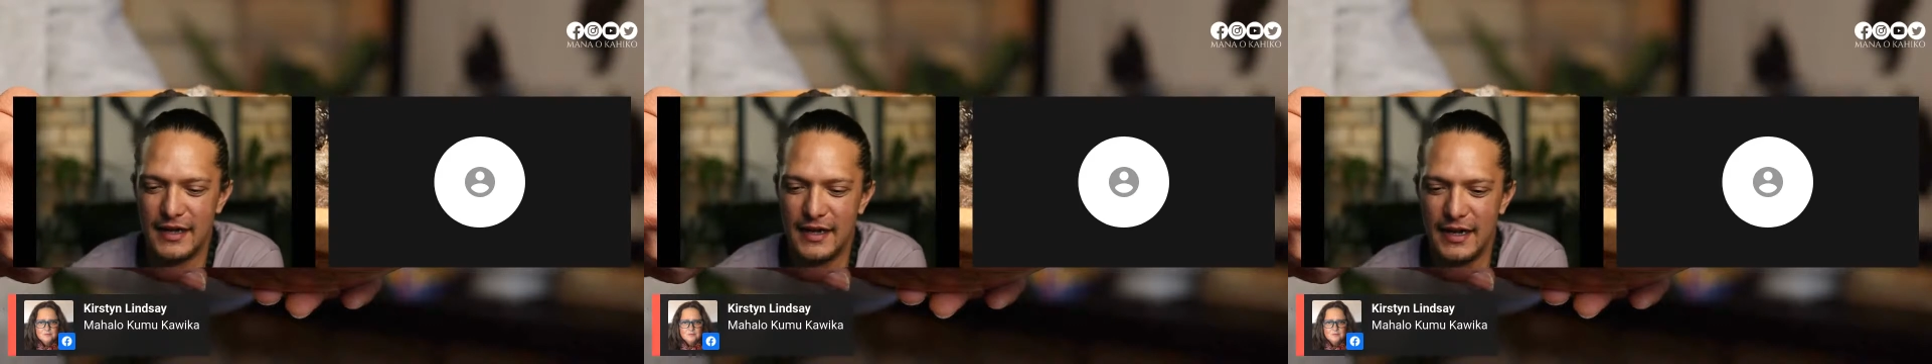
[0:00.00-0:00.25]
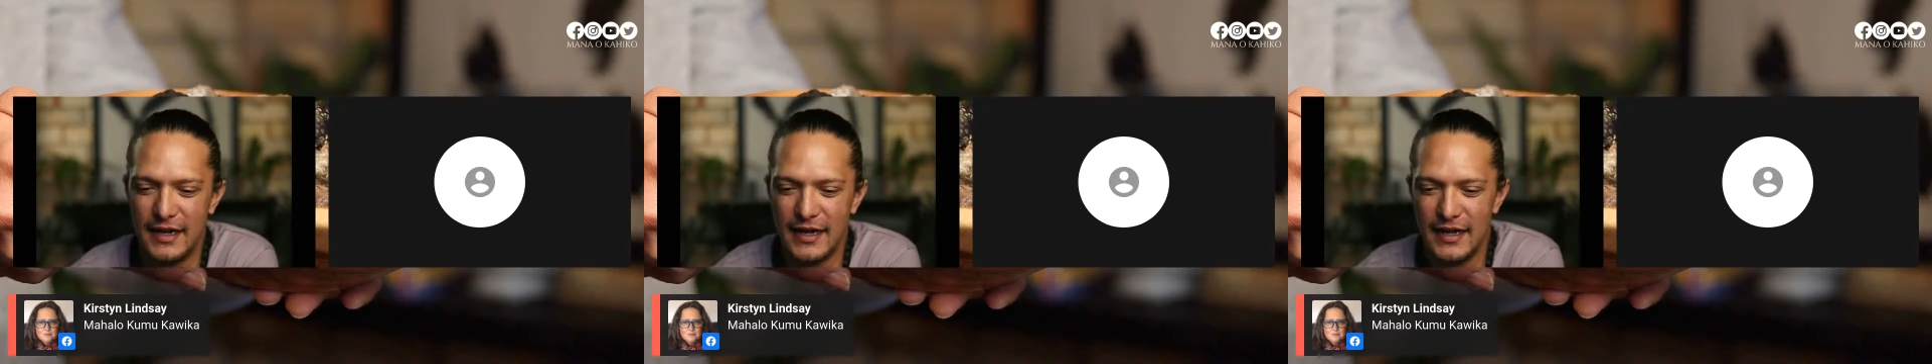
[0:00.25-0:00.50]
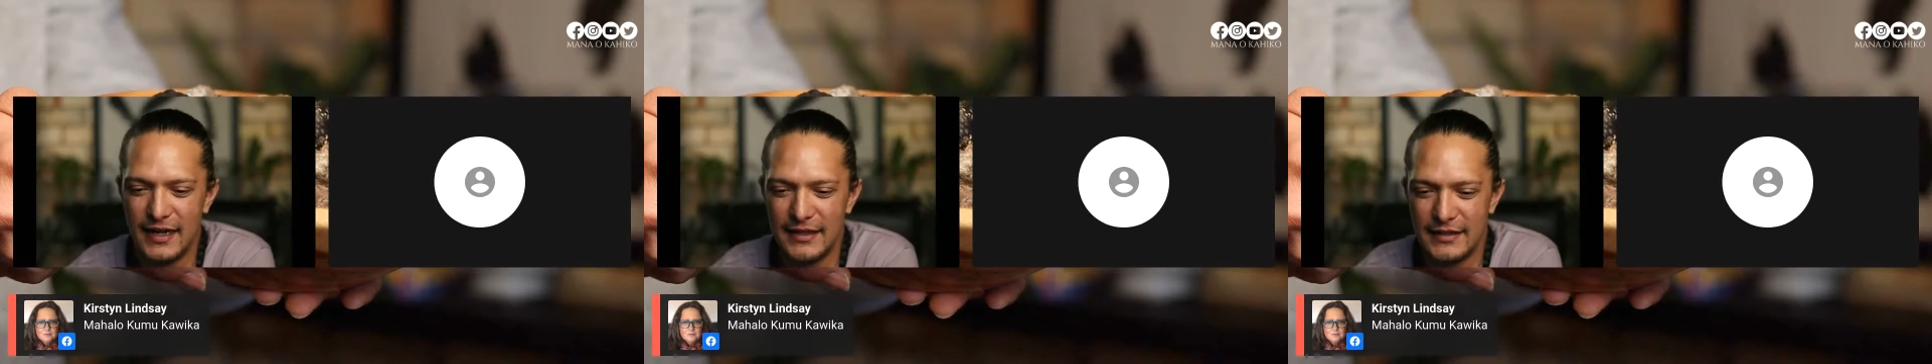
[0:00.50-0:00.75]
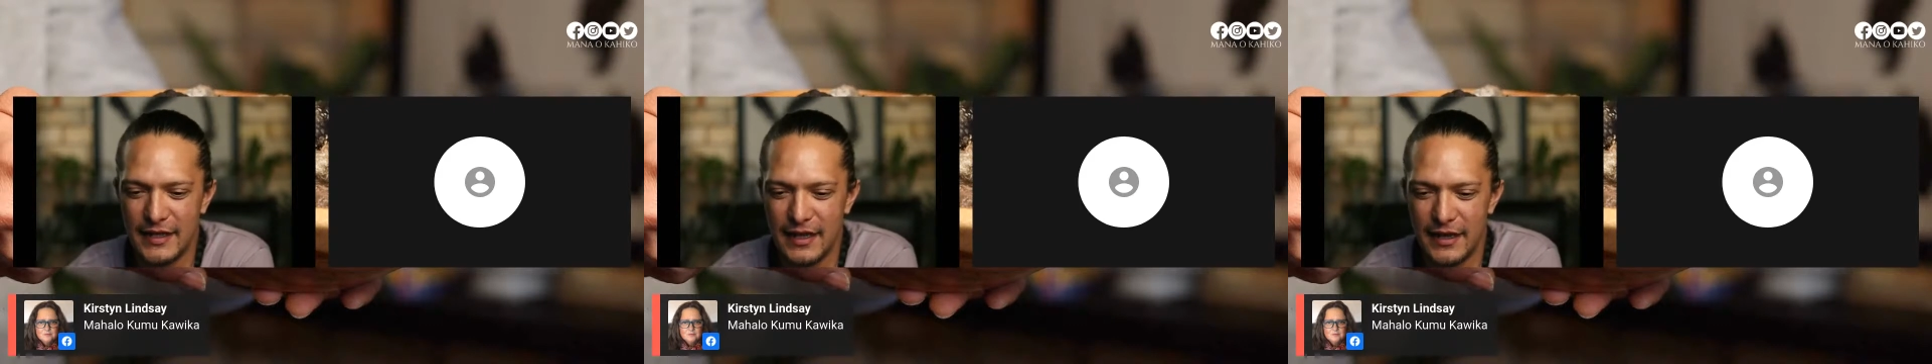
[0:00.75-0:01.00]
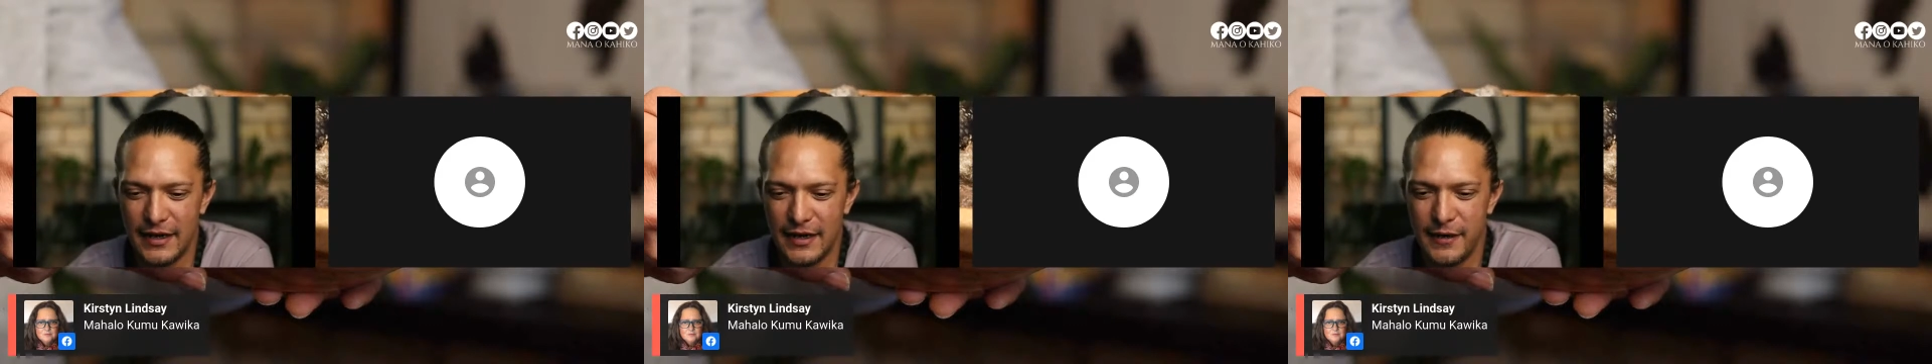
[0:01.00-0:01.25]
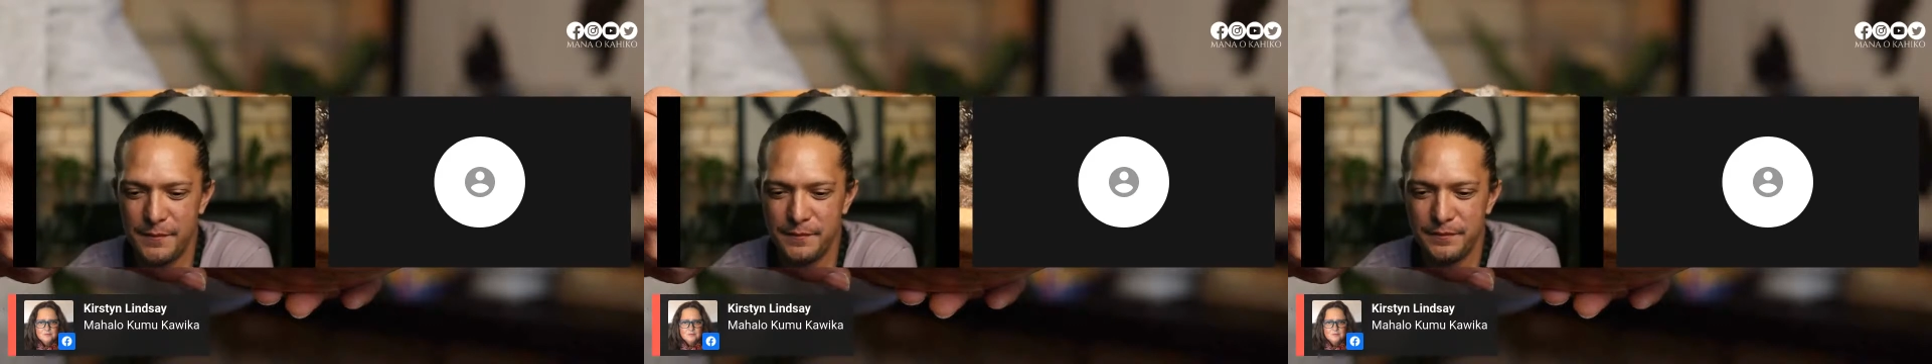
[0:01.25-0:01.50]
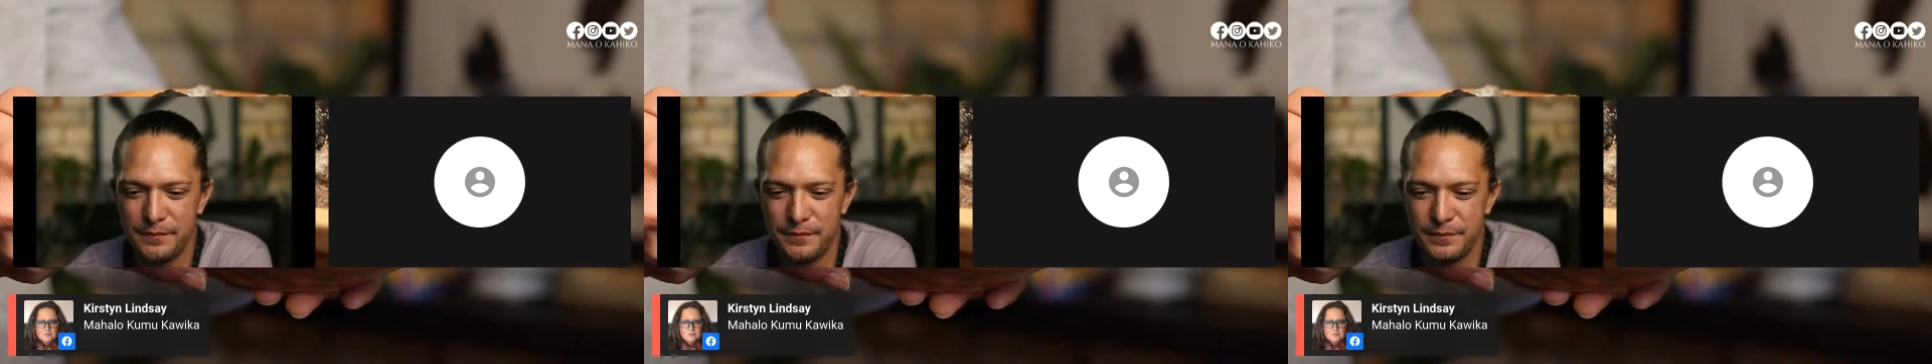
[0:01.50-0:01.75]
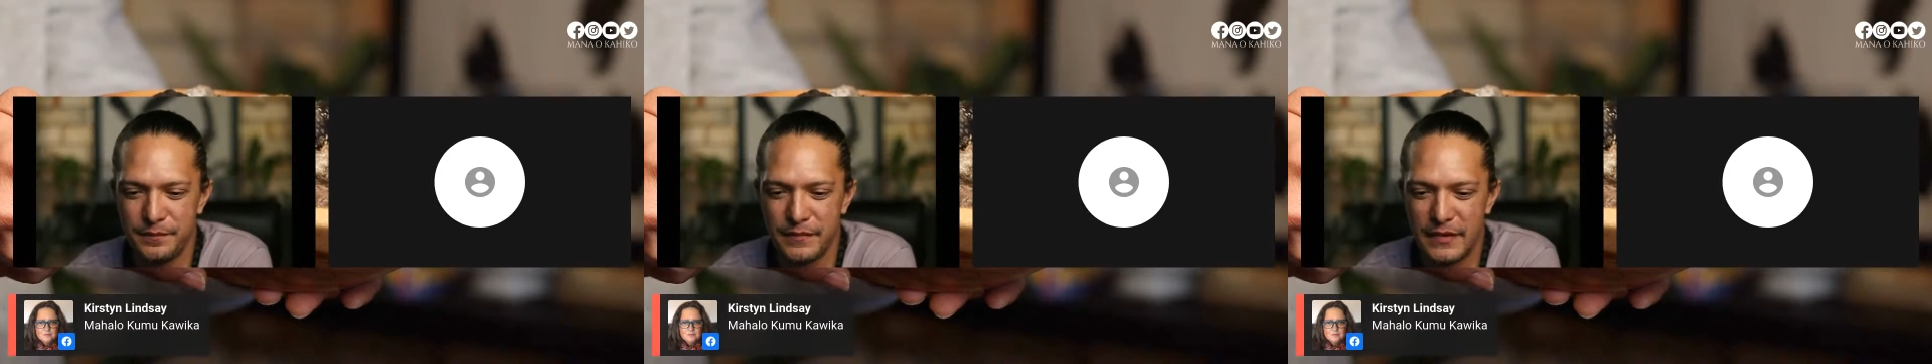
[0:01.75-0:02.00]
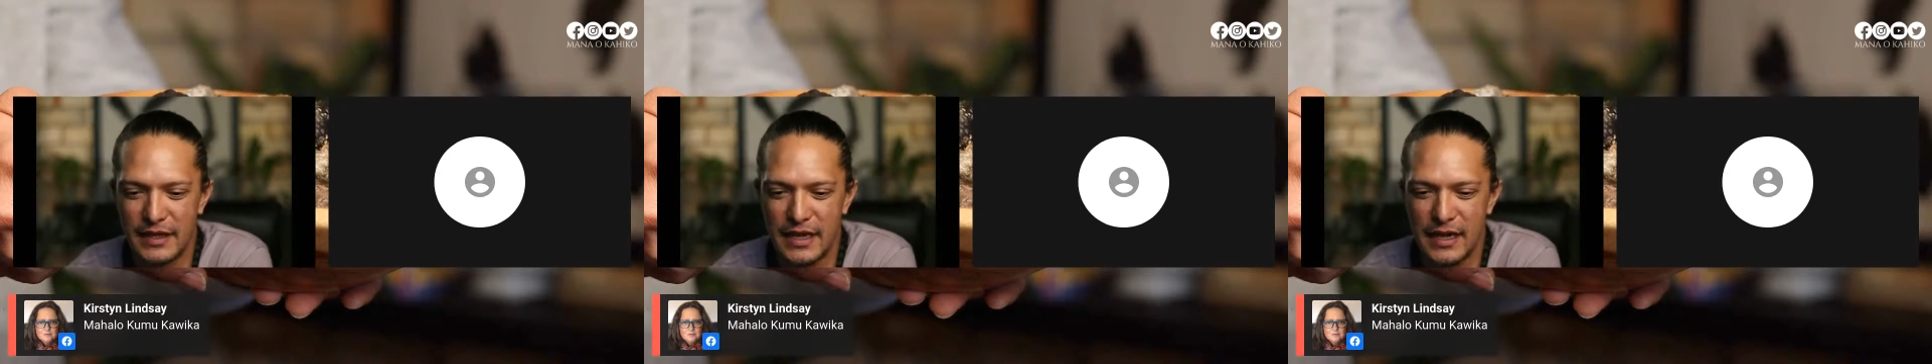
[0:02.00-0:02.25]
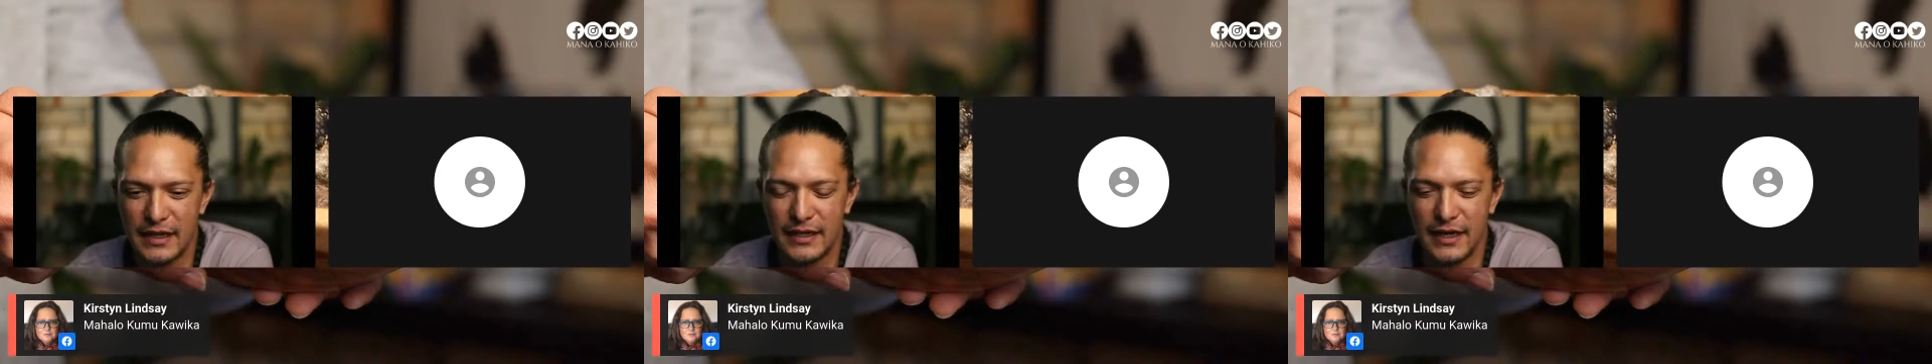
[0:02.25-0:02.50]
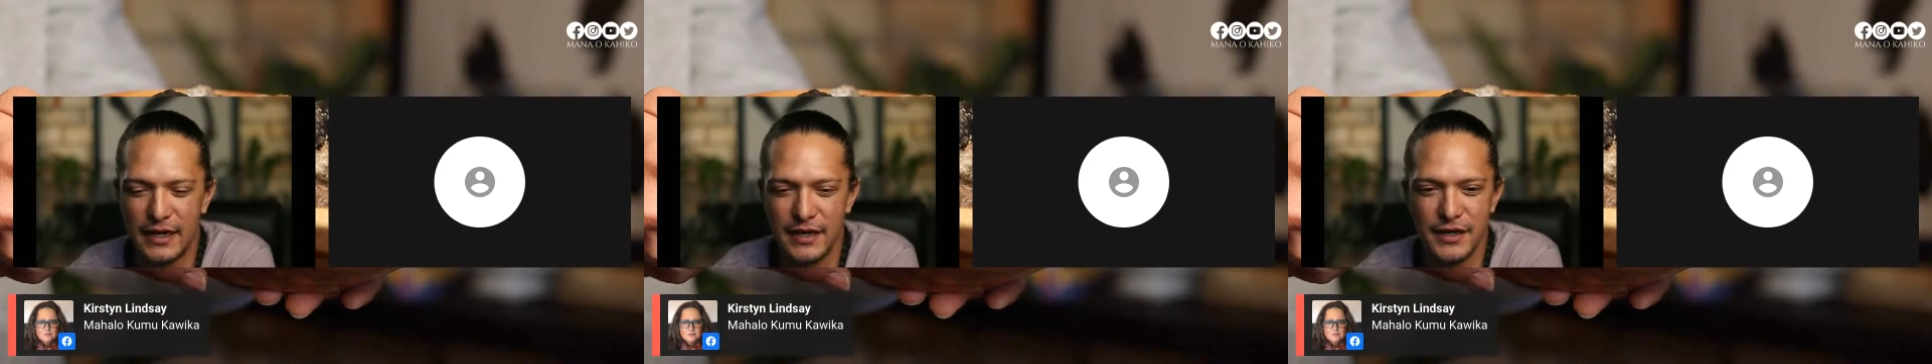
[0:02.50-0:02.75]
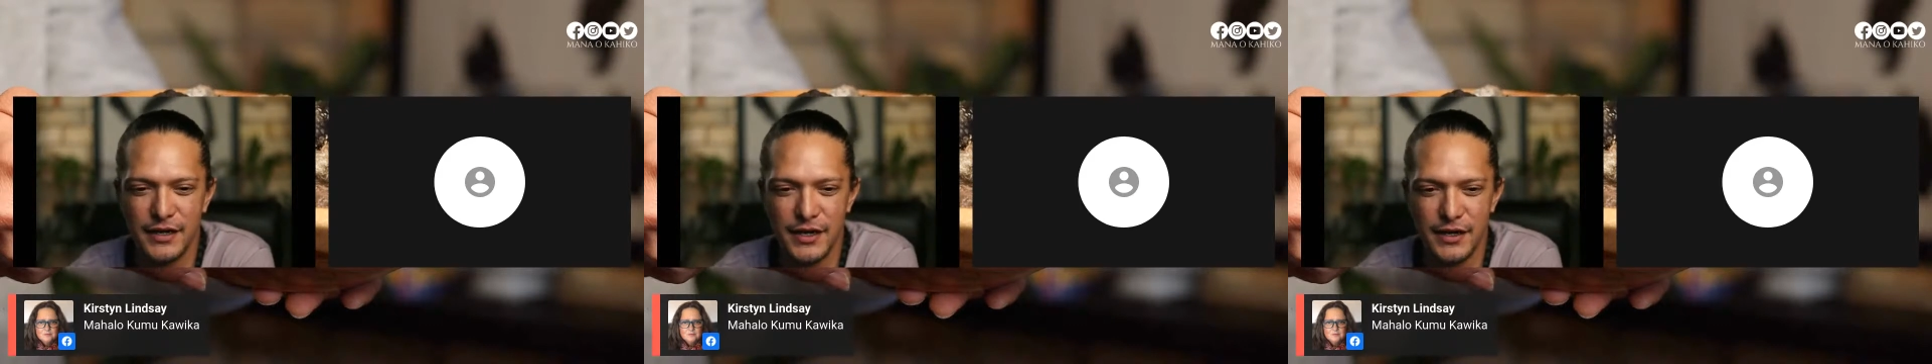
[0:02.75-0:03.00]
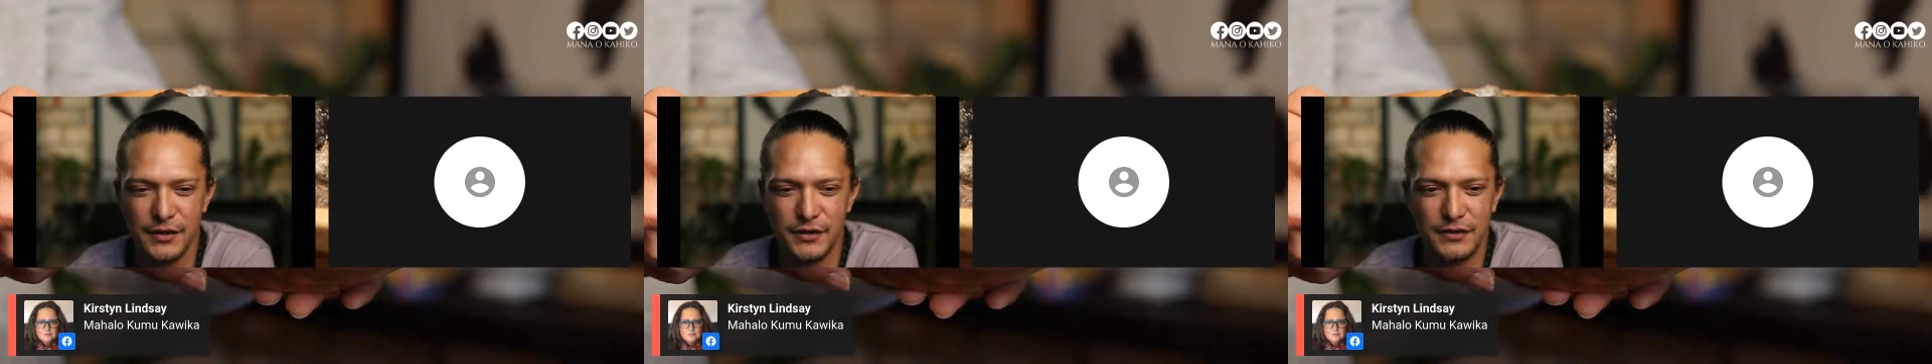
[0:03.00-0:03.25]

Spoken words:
And I cannot hear you.